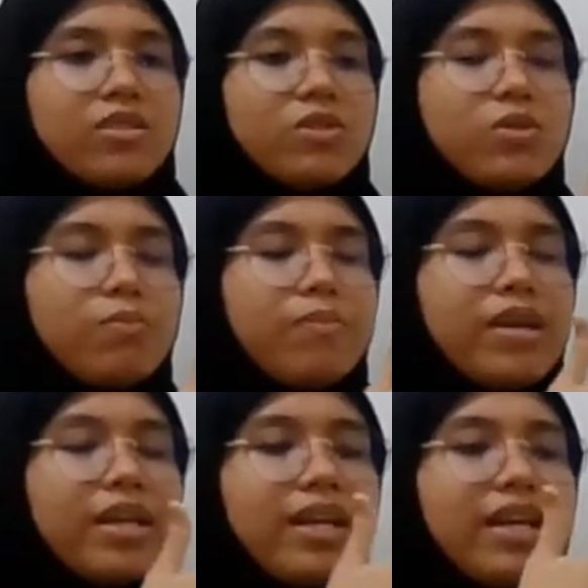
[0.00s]
to
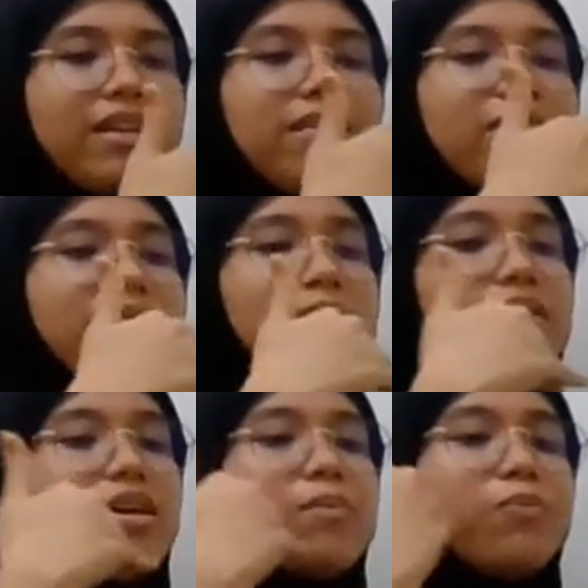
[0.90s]
make it
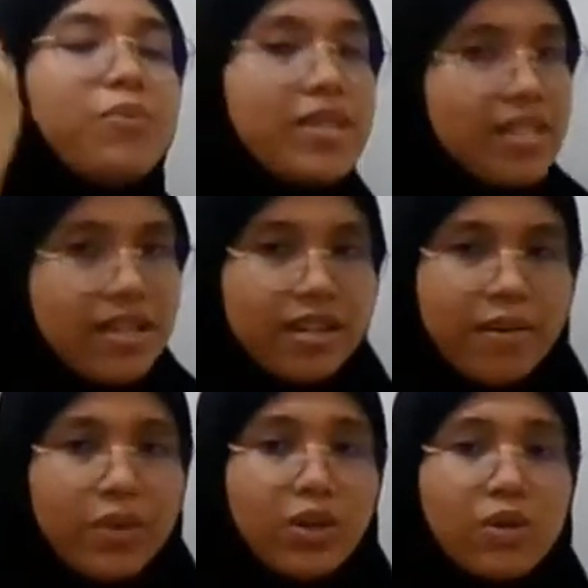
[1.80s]
prettier,
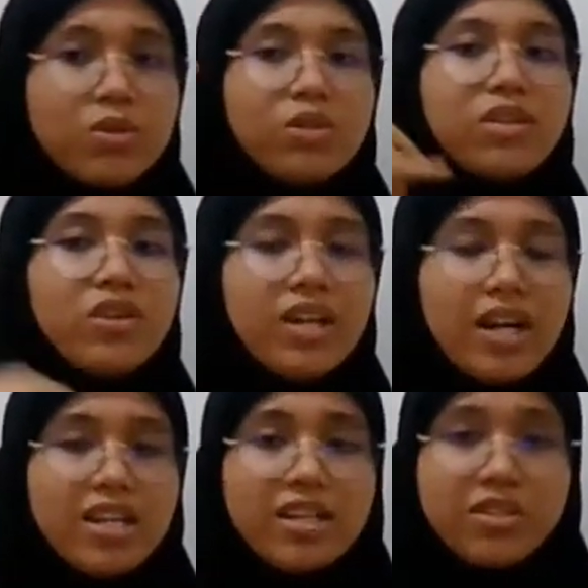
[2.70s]
and also the green
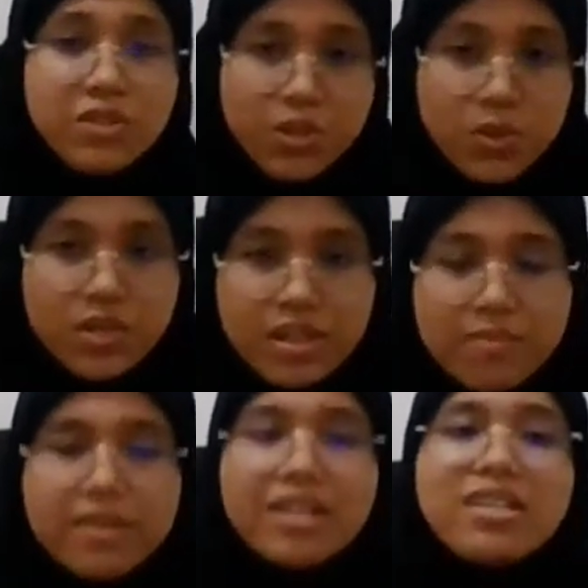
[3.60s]
color is chosen
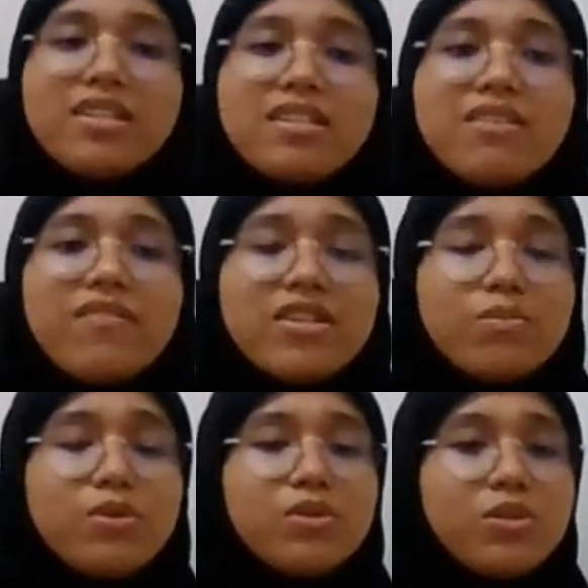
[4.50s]
because it is
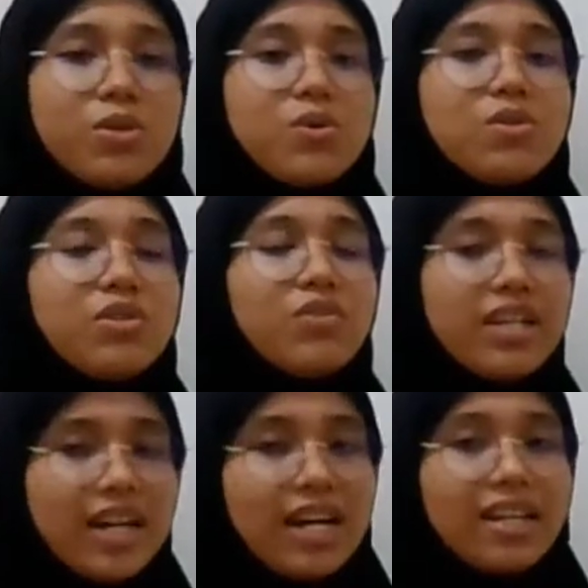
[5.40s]
advisable to use
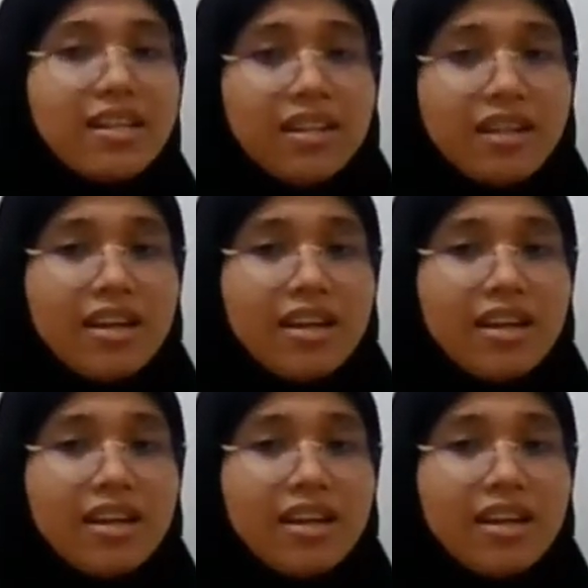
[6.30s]
green color,